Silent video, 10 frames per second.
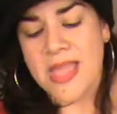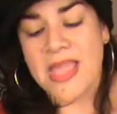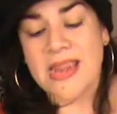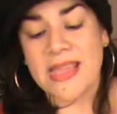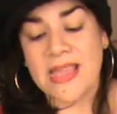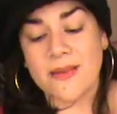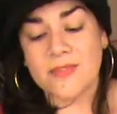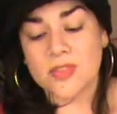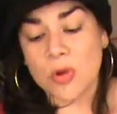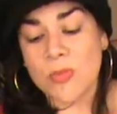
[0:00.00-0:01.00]
And I have
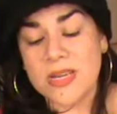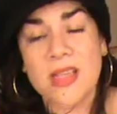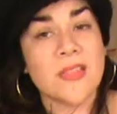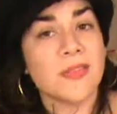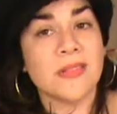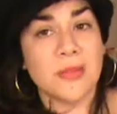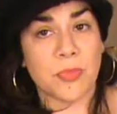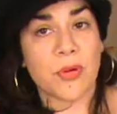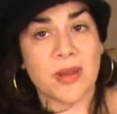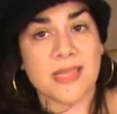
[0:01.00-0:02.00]
so many other lip
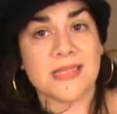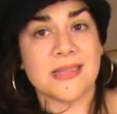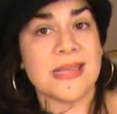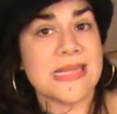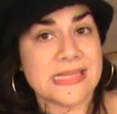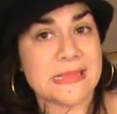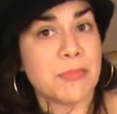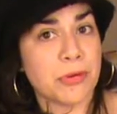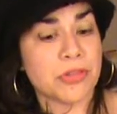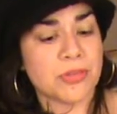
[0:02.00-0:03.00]
products that I need to
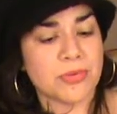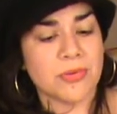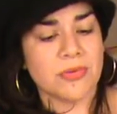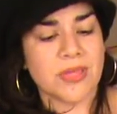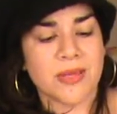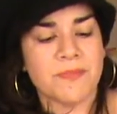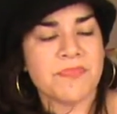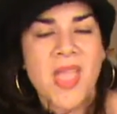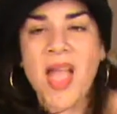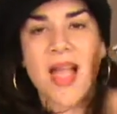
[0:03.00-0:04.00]
push through that
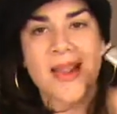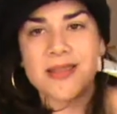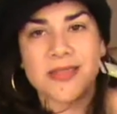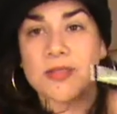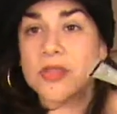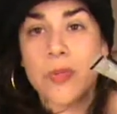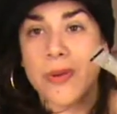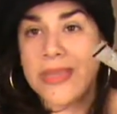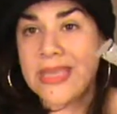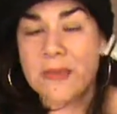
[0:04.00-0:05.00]
I thought there's no
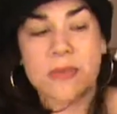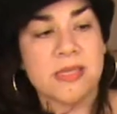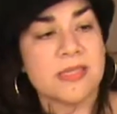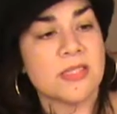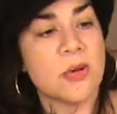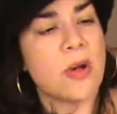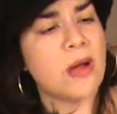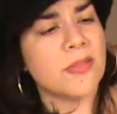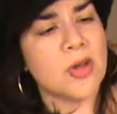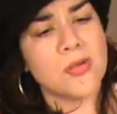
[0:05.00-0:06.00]
point in keeping this. So
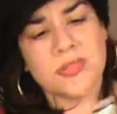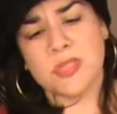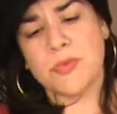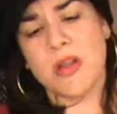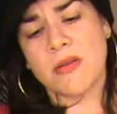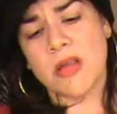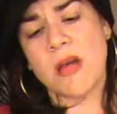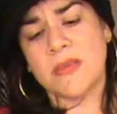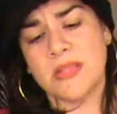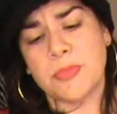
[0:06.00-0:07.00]
although this is
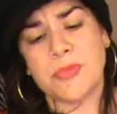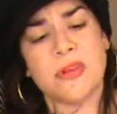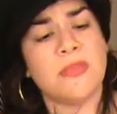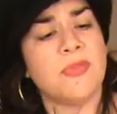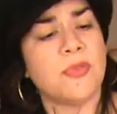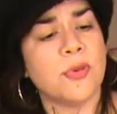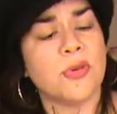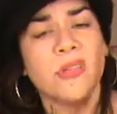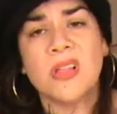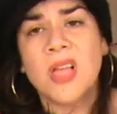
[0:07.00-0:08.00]
predominantly pretty
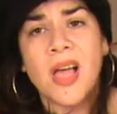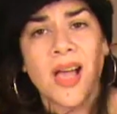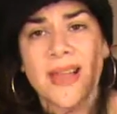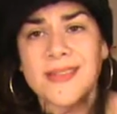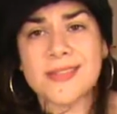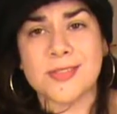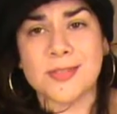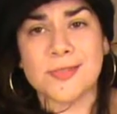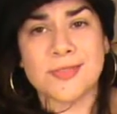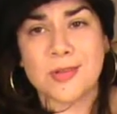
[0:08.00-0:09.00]
full, I
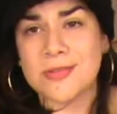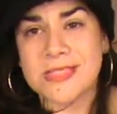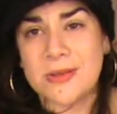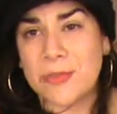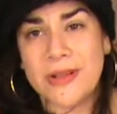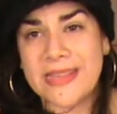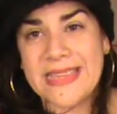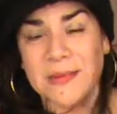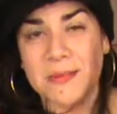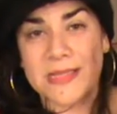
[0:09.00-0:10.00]
just don't see a point in
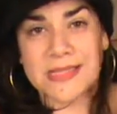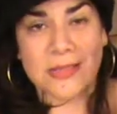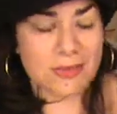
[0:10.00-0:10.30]
keeping it, so